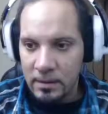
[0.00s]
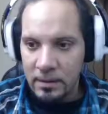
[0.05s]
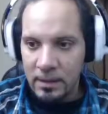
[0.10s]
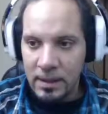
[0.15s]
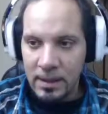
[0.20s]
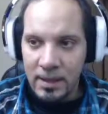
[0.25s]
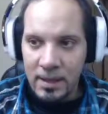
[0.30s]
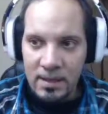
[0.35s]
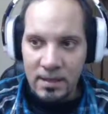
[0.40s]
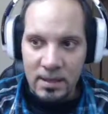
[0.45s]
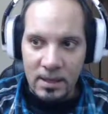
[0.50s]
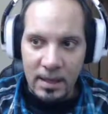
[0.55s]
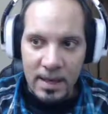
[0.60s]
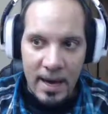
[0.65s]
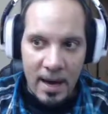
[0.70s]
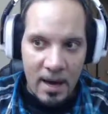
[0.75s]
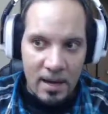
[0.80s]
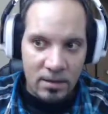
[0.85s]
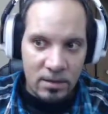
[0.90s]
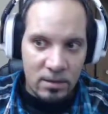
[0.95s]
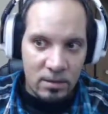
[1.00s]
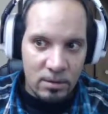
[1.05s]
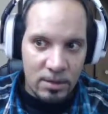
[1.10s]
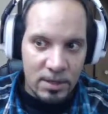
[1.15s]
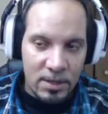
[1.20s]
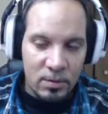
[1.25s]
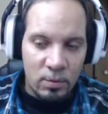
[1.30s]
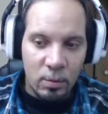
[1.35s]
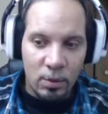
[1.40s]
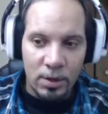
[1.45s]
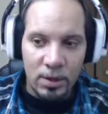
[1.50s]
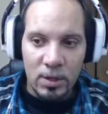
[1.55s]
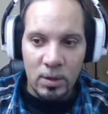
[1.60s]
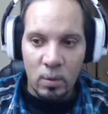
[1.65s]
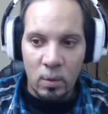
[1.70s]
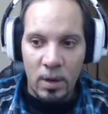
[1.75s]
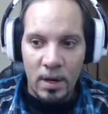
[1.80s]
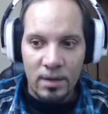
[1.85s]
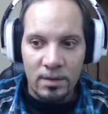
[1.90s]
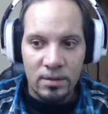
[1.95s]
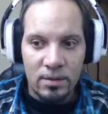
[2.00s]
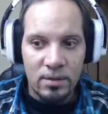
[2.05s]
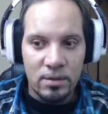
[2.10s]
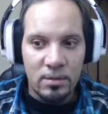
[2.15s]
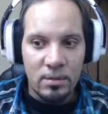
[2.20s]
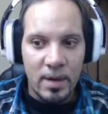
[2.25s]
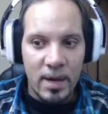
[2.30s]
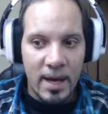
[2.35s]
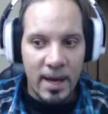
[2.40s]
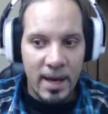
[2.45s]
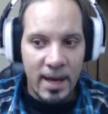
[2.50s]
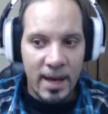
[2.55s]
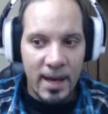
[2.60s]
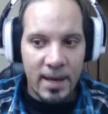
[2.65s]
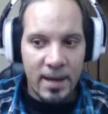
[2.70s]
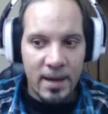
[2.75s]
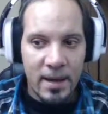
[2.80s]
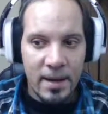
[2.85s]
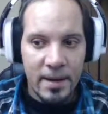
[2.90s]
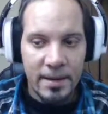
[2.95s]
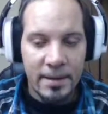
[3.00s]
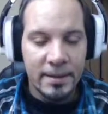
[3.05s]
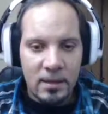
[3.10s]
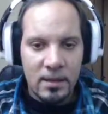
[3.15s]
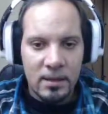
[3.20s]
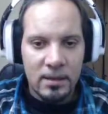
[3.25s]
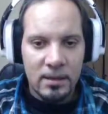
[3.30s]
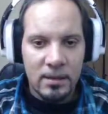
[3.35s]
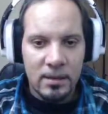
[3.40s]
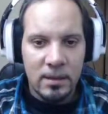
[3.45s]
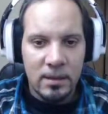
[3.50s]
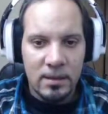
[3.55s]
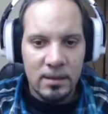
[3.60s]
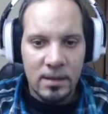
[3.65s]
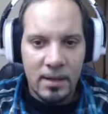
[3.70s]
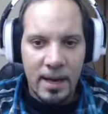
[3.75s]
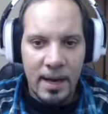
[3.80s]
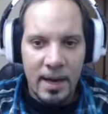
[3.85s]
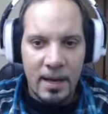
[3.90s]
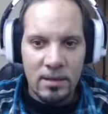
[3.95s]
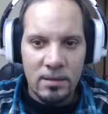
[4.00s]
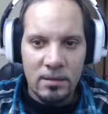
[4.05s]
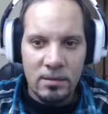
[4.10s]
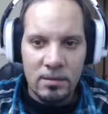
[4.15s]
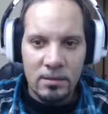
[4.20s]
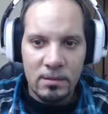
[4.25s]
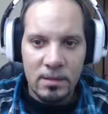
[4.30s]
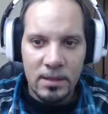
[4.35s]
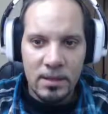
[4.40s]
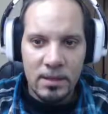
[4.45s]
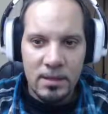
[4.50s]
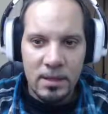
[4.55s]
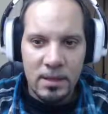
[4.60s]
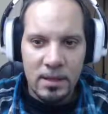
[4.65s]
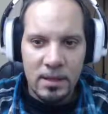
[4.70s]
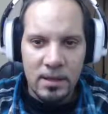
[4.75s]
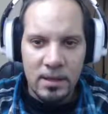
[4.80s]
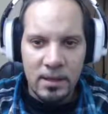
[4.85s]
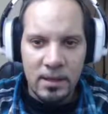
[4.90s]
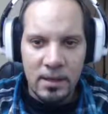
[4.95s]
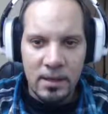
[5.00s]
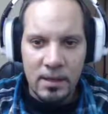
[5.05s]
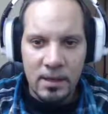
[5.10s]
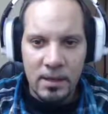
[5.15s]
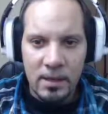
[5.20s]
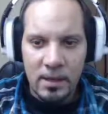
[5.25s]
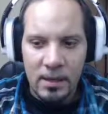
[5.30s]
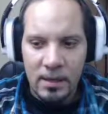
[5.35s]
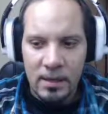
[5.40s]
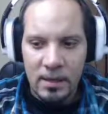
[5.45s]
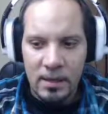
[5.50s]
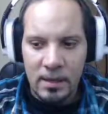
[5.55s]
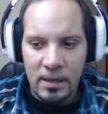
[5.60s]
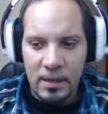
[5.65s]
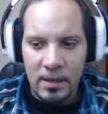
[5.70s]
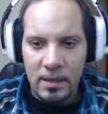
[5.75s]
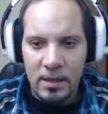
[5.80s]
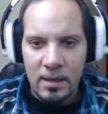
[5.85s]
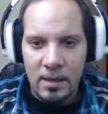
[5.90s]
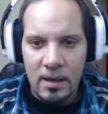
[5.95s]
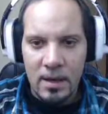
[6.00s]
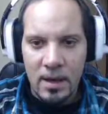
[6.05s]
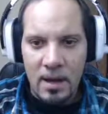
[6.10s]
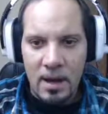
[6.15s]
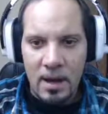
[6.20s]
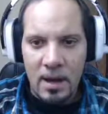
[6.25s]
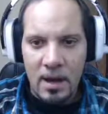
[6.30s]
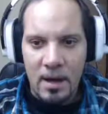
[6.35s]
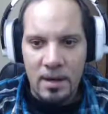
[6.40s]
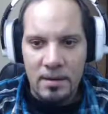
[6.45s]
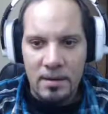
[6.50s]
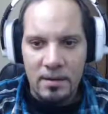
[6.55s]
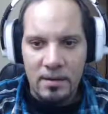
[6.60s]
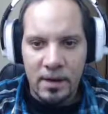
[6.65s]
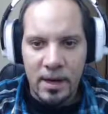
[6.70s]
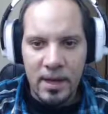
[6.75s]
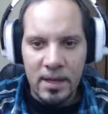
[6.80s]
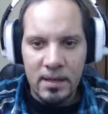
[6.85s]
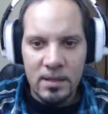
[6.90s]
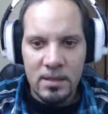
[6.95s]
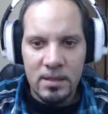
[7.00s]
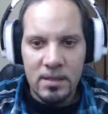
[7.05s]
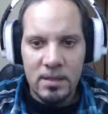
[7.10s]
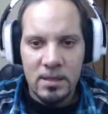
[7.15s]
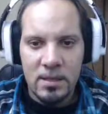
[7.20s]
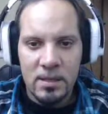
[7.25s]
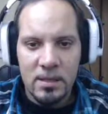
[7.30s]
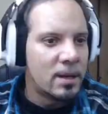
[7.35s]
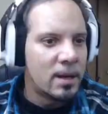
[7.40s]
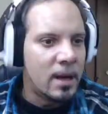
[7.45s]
Nadissa Castle is where you want to head. Nadissa Castle is in here on the right.